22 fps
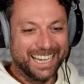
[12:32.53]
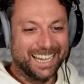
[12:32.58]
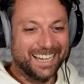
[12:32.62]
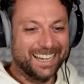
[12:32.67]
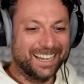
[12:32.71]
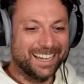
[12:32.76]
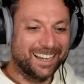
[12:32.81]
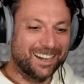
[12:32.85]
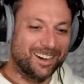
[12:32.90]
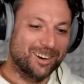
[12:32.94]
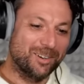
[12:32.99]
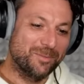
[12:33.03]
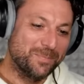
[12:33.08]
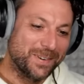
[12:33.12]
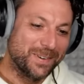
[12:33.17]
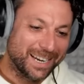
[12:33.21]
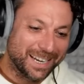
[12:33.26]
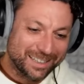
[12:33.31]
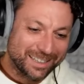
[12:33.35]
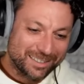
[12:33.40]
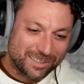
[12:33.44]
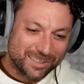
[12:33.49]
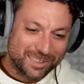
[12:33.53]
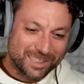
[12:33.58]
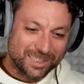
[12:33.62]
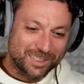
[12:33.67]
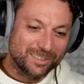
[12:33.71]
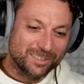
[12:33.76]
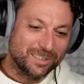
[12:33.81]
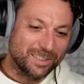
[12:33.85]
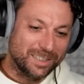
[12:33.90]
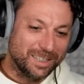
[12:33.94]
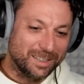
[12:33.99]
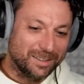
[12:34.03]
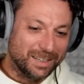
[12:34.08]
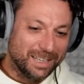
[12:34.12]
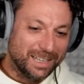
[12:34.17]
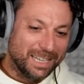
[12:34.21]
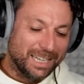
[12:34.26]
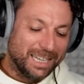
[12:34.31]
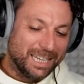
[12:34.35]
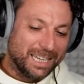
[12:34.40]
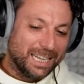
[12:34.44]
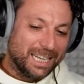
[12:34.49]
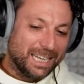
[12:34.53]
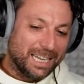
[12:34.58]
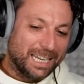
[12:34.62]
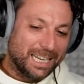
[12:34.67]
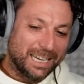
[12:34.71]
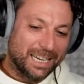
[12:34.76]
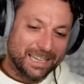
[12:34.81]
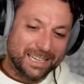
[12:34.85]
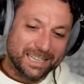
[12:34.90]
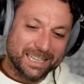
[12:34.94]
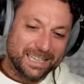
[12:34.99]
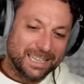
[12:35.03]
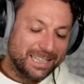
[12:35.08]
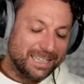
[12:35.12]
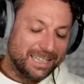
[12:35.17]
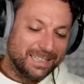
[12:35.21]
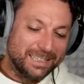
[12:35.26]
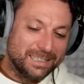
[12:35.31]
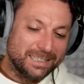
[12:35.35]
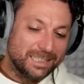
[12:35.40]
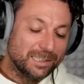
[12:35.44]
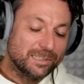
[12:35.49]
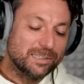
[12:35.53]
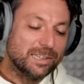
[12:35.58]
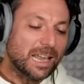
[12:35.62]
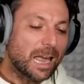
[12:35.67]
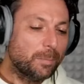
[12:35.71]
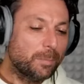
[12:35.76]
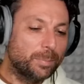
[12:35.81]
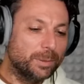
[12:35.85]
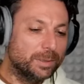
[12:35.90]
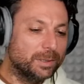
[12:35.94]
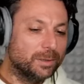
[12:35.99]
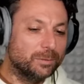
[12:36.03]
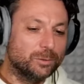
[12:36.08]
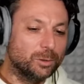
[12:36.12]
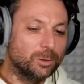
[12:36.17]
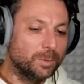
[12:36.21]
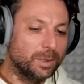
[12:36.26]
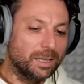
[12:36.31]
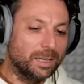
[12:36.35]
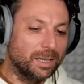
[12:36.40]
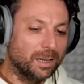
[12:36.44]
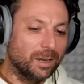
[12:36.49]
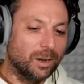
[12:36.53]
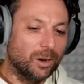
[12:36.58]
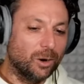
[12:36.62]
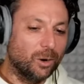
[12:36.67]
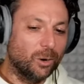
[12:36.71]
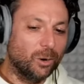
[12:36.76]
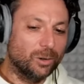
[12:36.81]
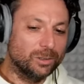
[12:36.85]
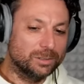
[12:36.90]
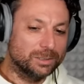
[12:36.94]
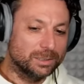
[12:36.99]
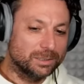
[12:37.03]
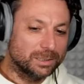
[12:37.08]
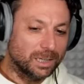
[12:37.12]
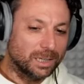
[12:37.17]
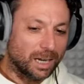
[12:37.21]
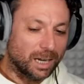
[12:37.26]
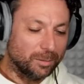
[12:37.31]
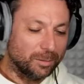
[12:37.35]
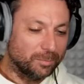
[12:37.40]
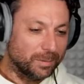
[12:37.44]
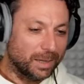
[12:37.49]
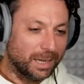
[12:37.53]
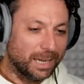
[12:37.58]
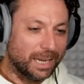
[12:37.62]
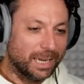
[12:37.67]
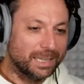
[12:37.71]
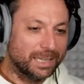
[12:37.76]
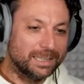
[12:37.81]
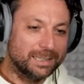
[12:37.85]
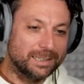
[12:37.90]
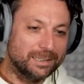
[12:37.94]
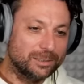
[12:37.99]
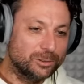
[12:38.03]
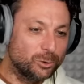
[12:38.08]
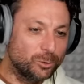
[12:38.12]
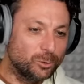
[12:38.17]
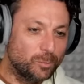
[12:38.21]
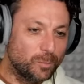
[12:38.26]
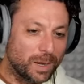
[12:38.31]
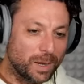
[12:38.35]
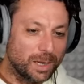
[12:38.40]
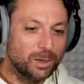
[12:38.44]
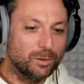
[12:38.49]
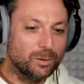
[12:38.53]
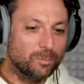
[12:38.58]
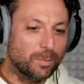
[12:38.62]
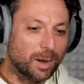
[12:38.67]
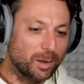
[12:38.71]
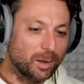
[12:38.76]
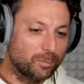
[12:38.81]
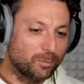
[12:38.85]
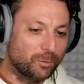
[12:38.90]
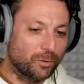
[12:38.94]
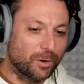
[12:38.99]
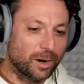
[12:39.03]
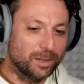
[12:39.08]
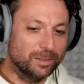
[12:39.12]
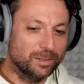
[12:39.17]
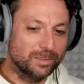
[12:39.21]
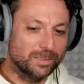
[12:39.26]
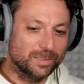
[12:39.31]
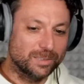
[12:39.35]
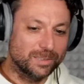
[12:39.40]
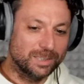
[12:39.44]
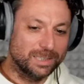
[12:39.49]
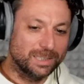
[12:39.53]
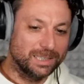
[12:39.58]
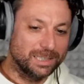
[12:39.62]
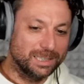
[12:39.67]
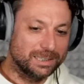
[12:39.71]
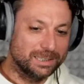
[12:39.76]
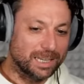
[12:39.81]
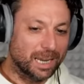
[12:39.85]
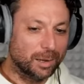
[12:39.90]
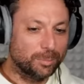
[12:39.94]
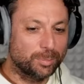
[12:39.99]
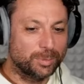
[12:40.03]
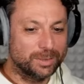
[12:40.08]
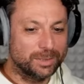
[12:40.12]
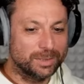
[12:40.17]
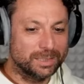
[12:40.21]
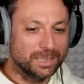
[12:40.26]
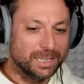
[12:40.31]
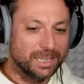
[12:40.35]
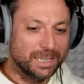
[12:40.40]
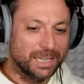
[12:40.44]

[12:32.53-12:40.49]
Oh man, seriously. This happened to me all the time, and to many of my friends, it happened.